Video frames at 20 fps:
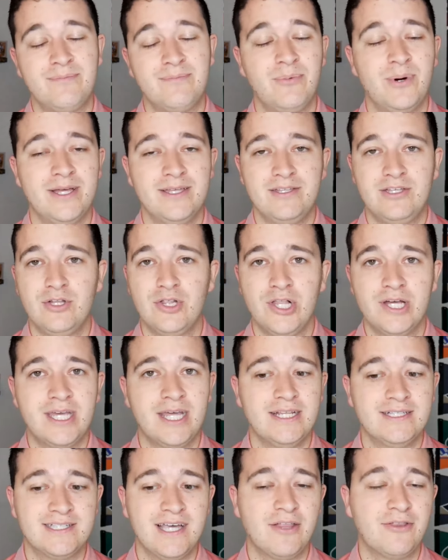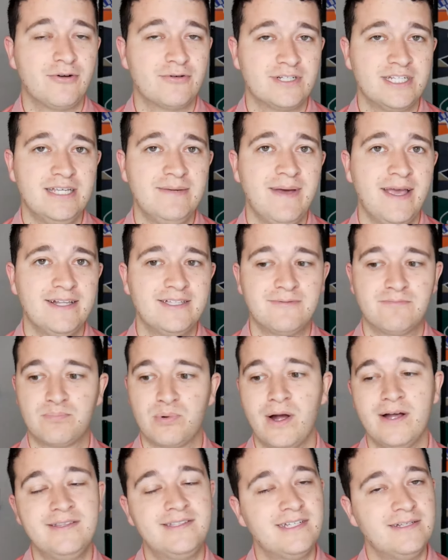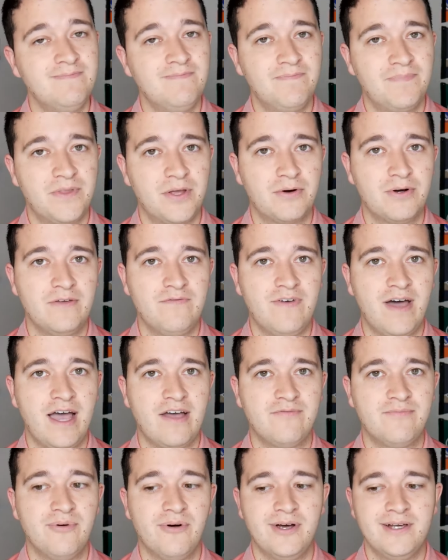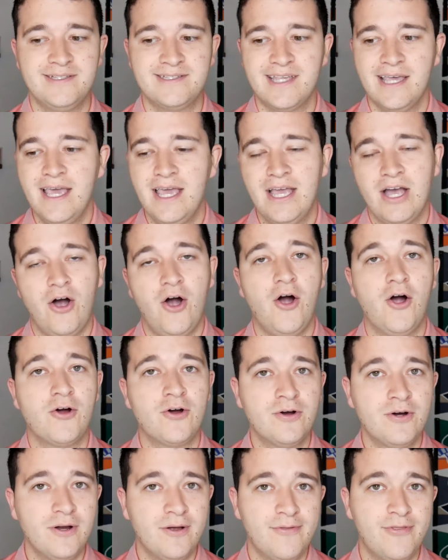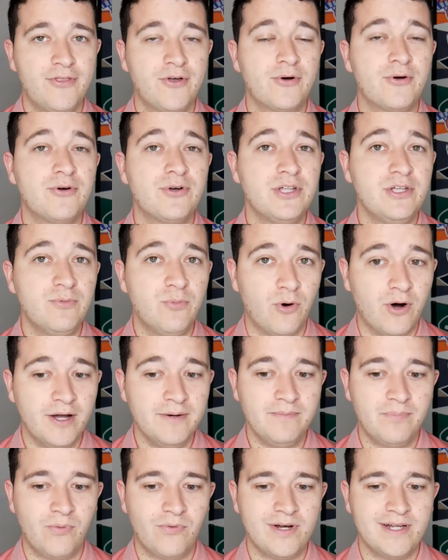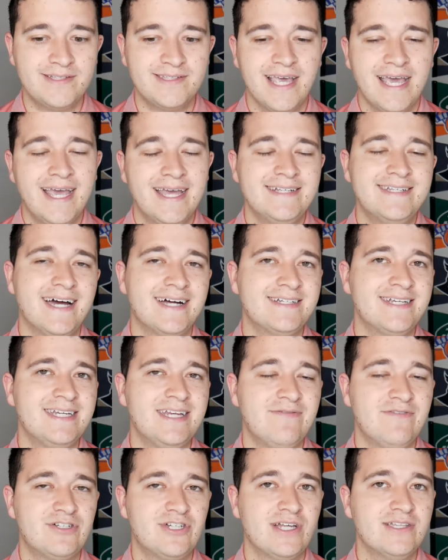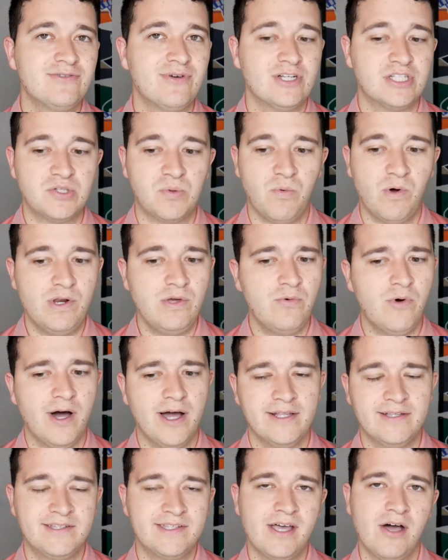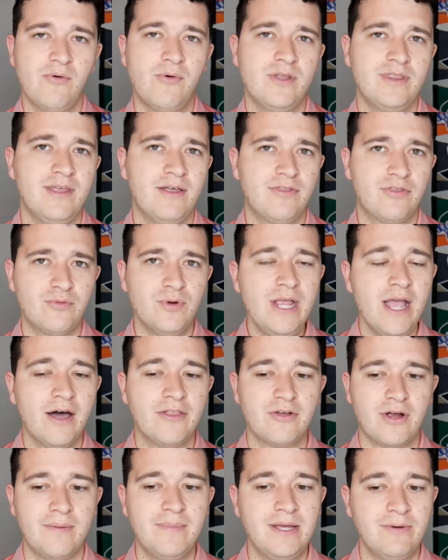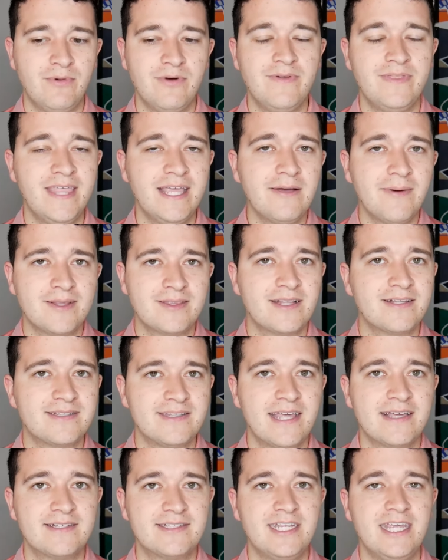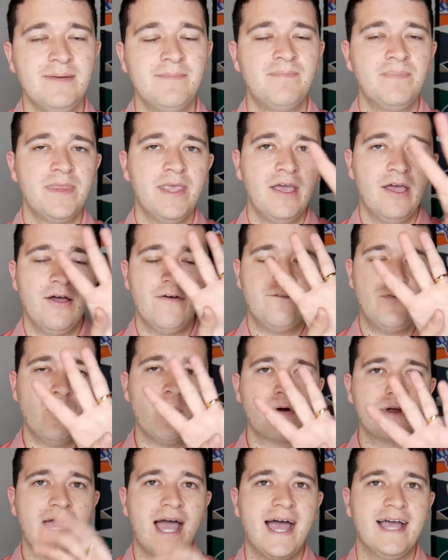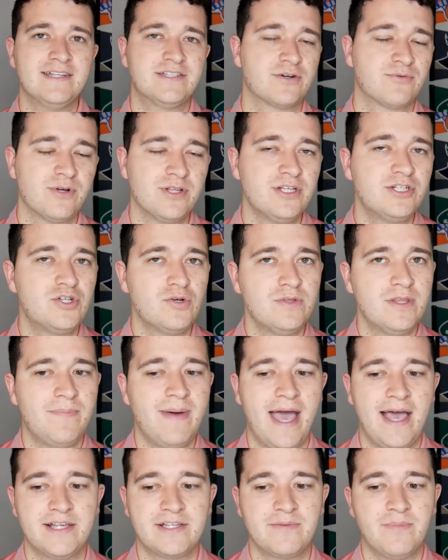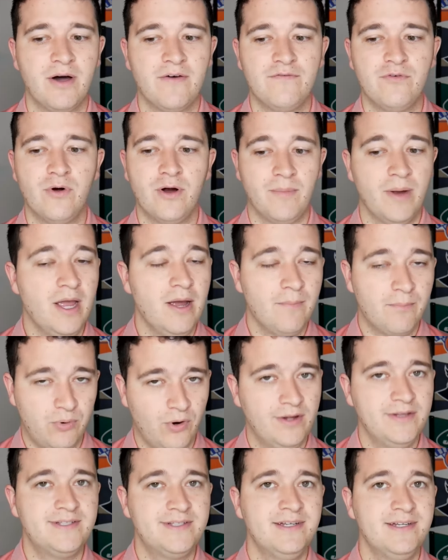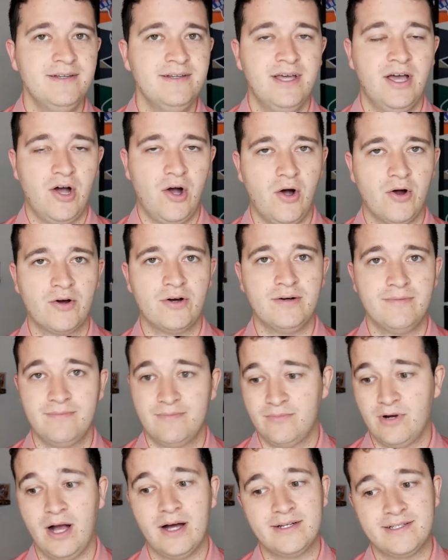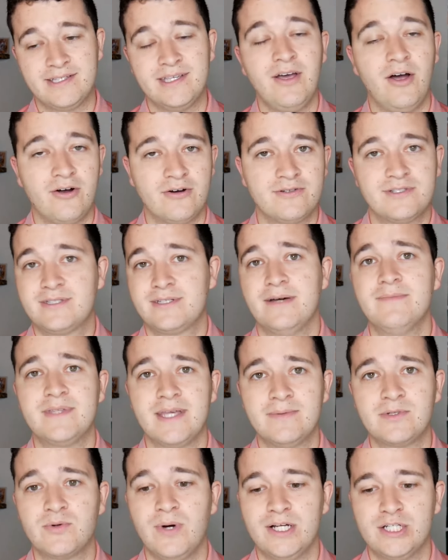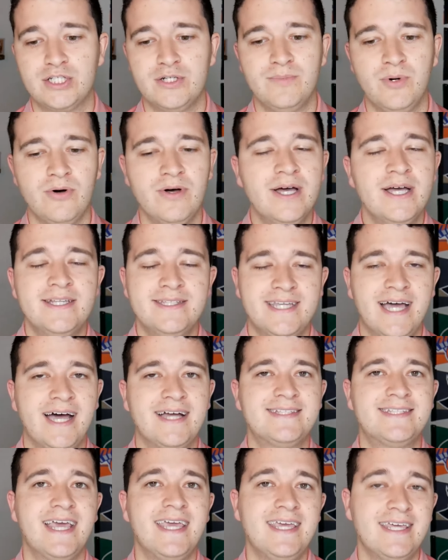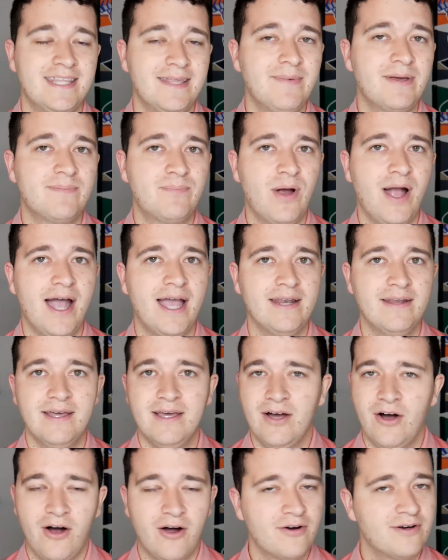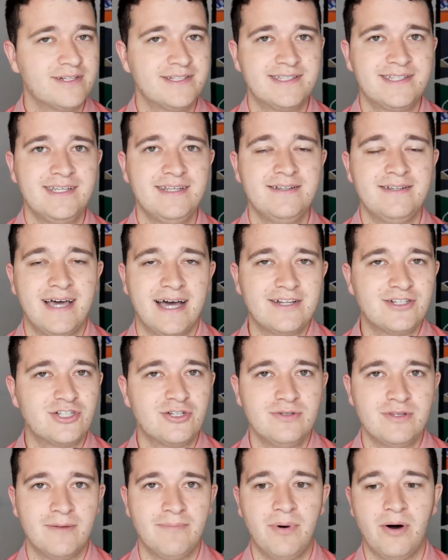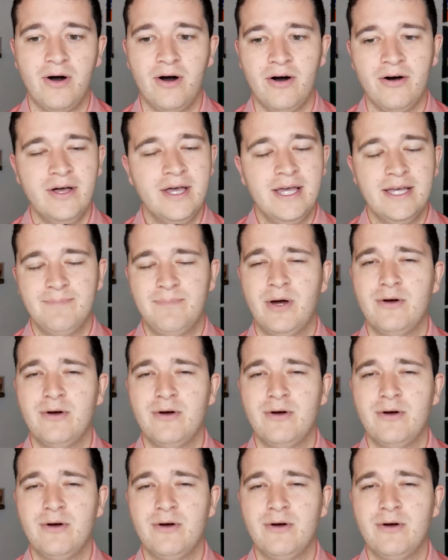What you look at his other teammates, Brunson, 35 points. Hart, 31 points, and Dante DiVincenzo at 21. So when the three other, when we think about this Knicks team, four guys are really shooting the basketball for him. Brunson, Hart, honestly, Hart sometimes questionable, Dante, and then McBride. Hartenstein not shooting the ball.